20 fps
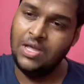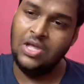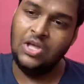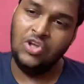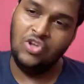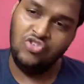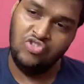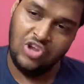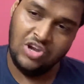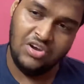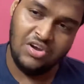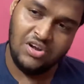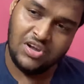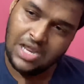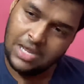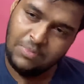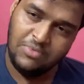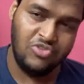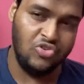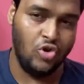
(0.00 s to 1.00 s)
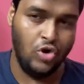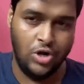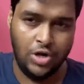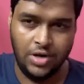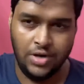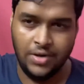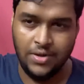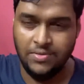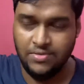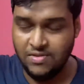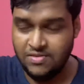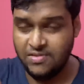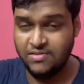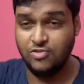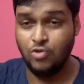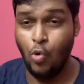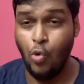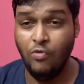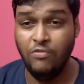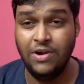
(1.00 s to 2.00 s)
General time is gone. This is
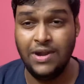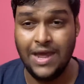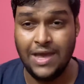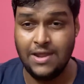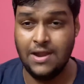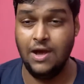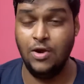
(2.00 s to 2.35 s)
COVID era,